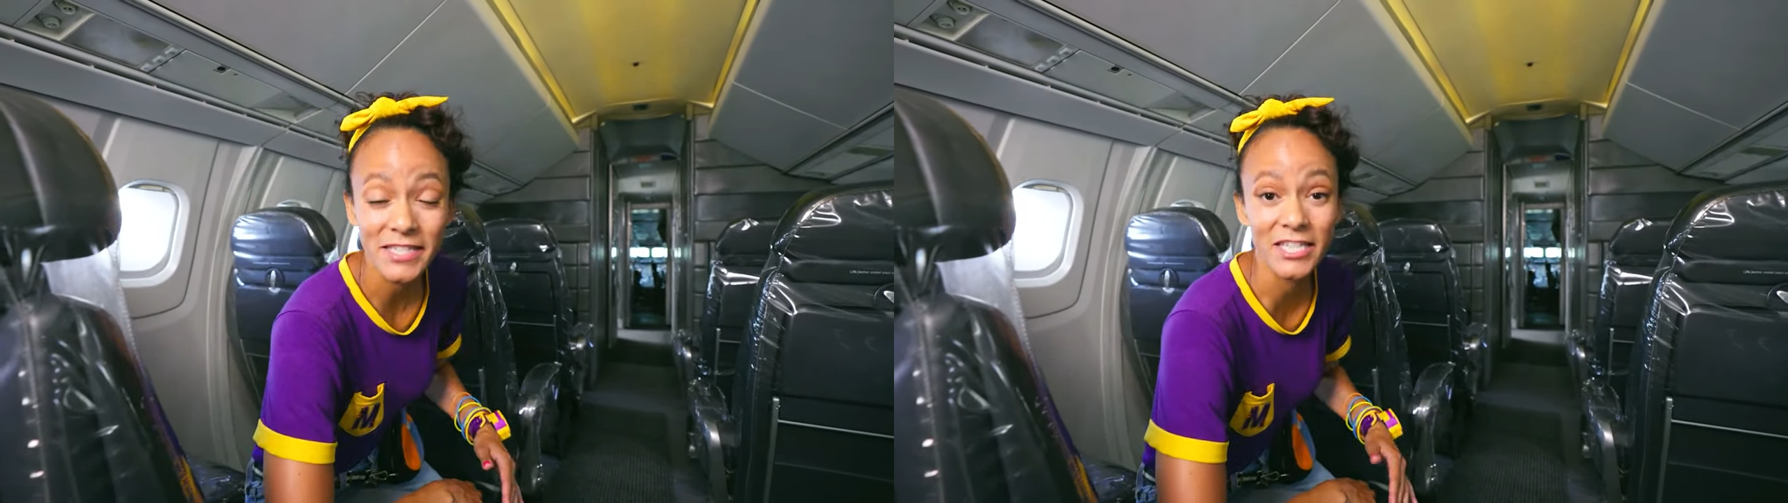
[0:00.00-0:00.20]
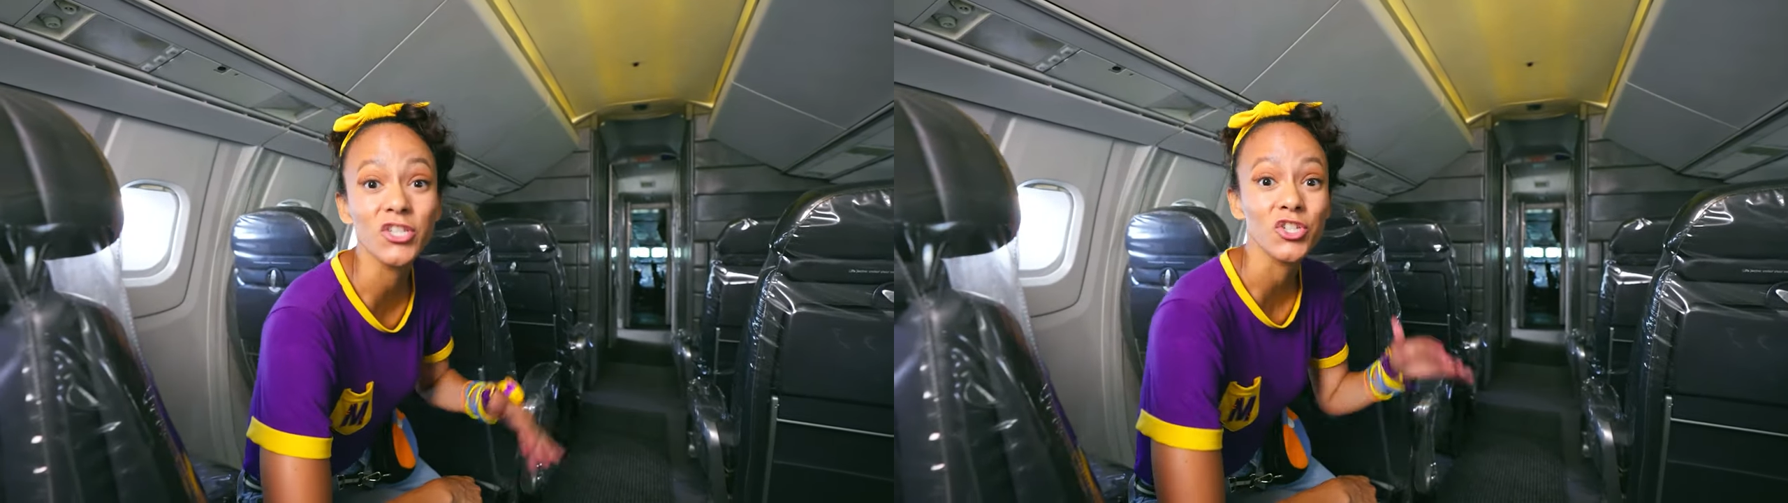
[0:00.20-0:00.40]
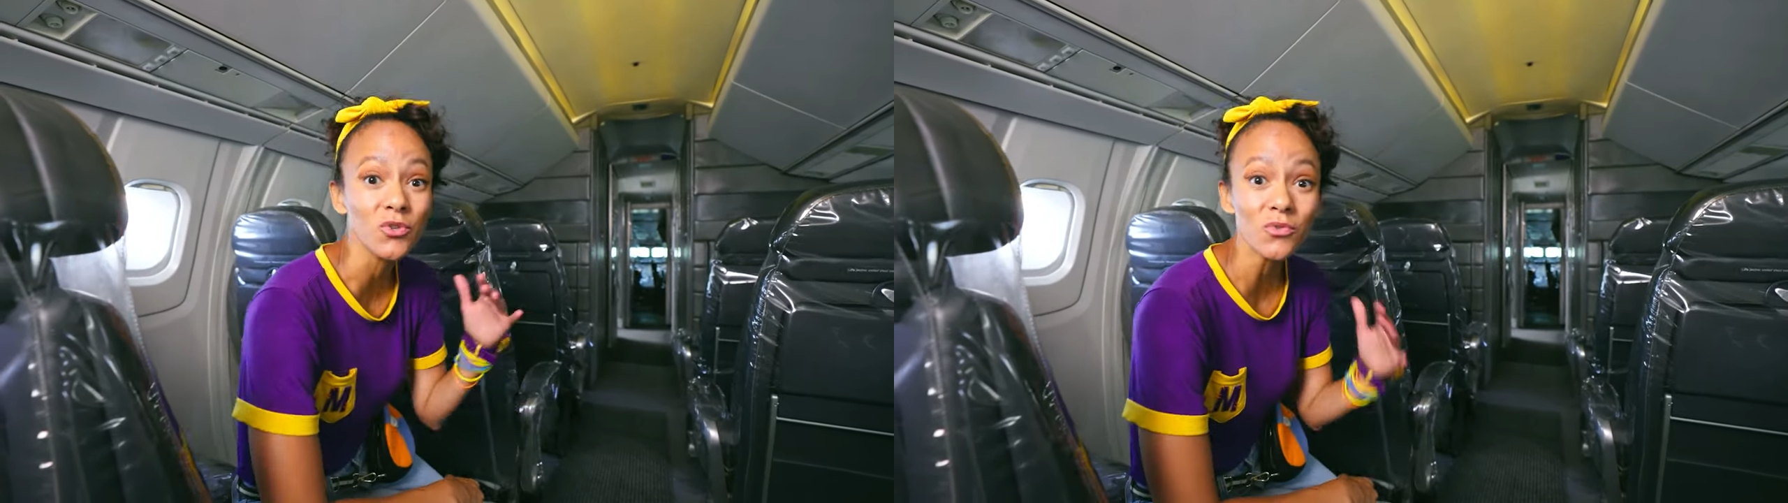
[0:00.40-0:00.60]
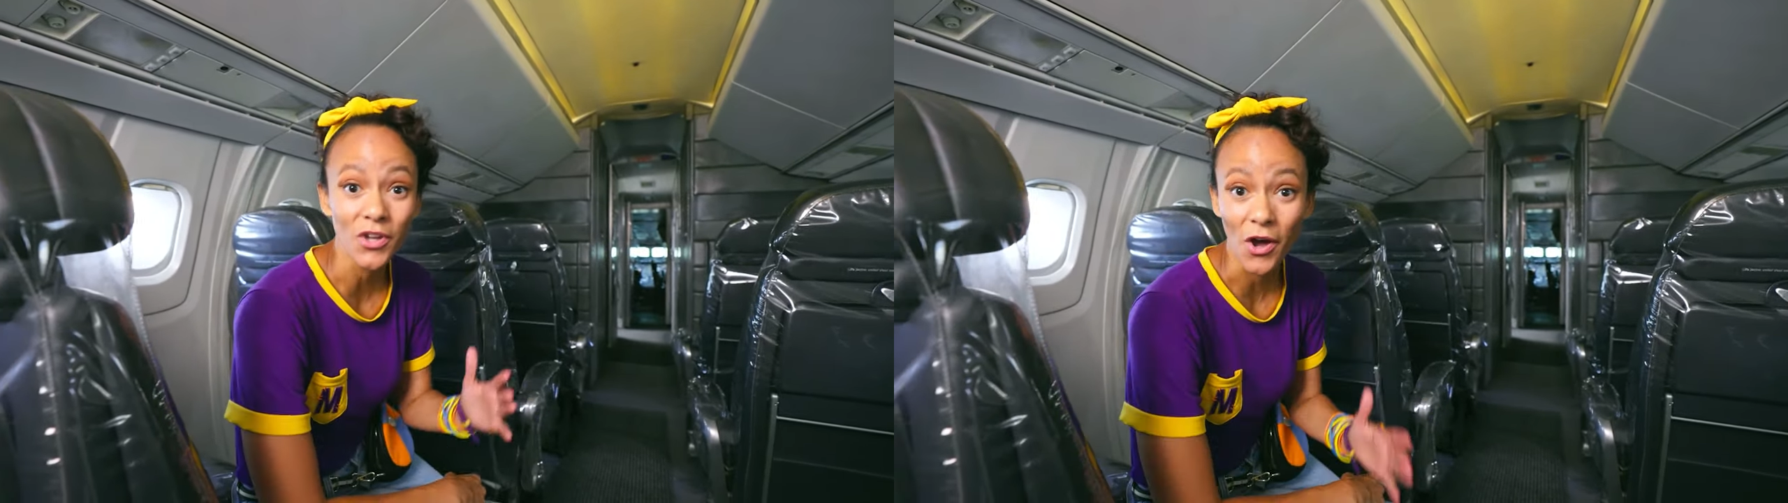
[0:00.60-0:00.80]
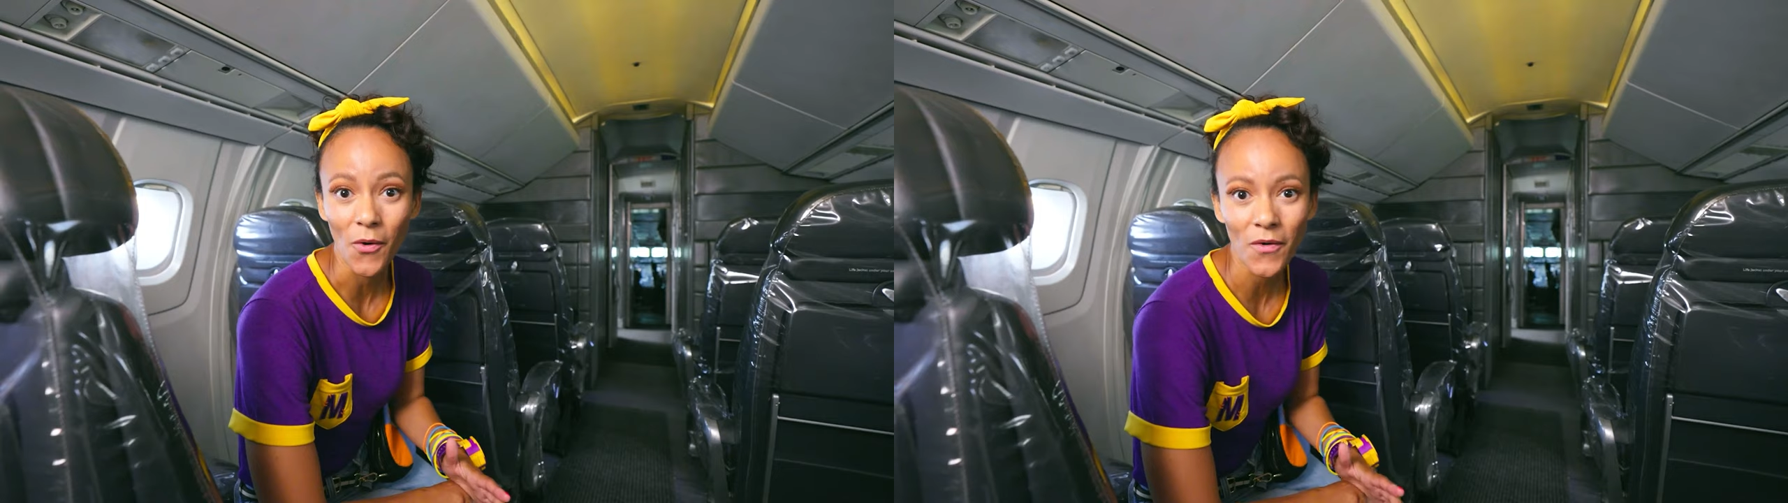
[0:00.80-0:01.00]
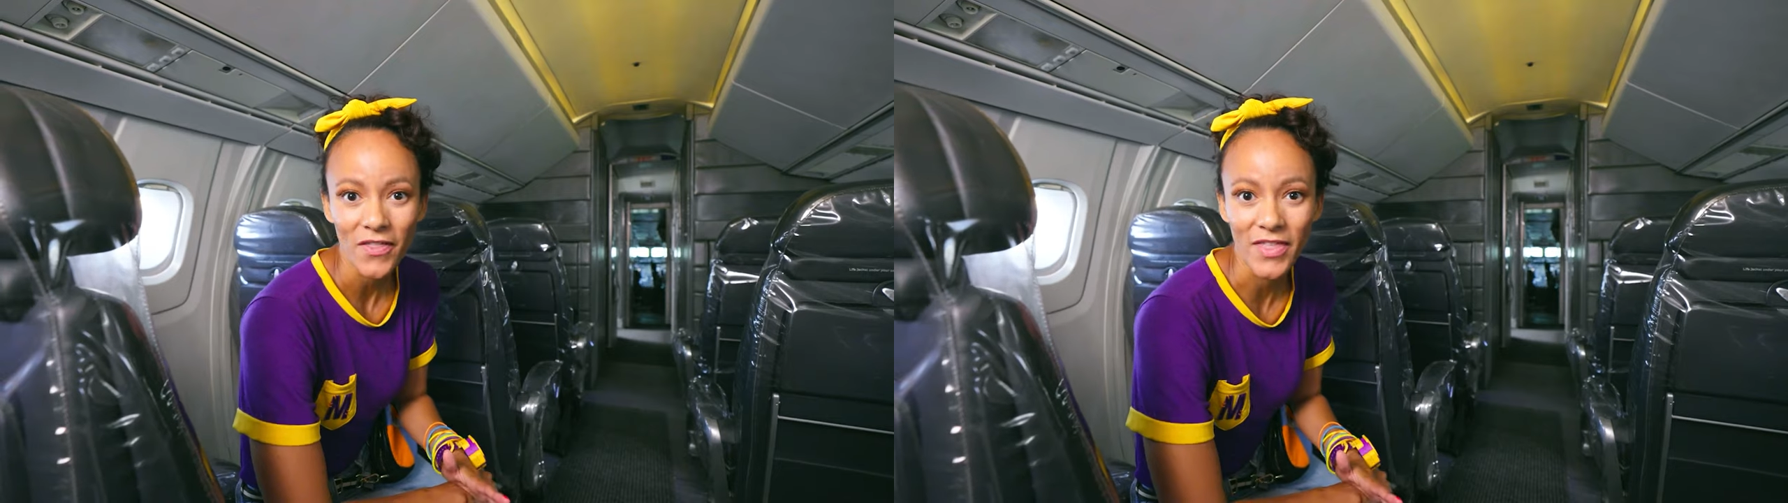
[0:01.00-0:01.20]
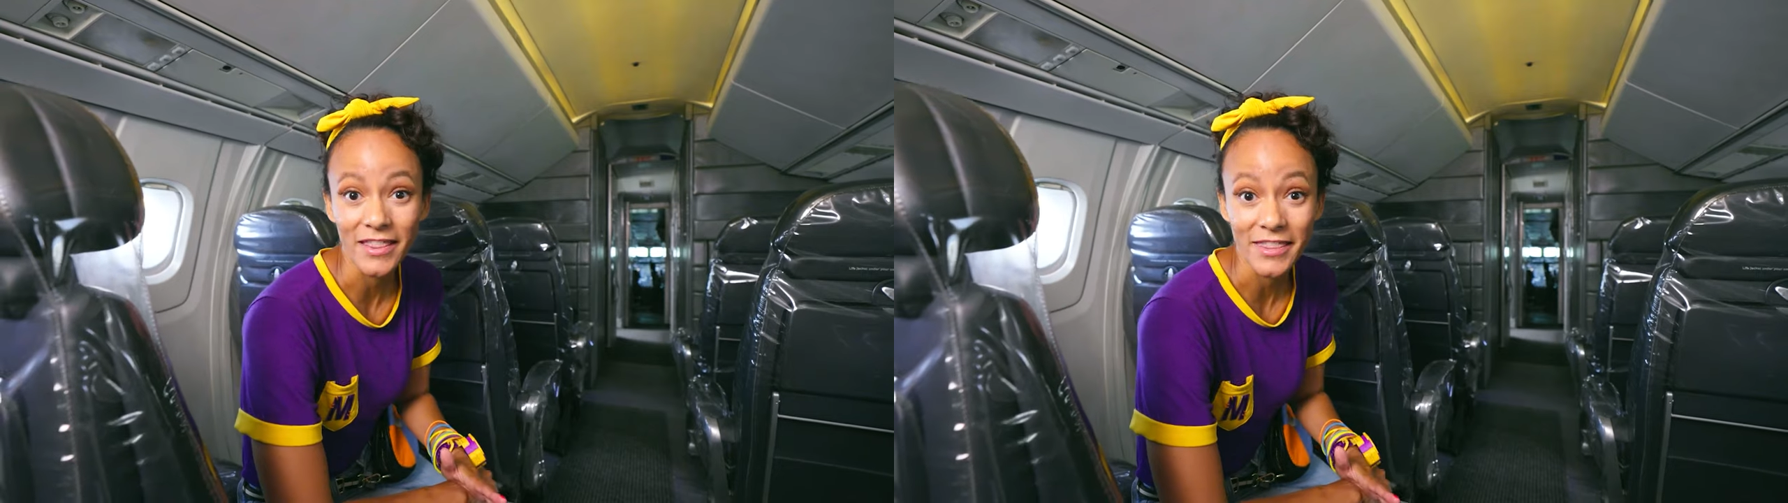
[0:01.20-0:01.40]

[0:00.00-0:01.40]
Did you know that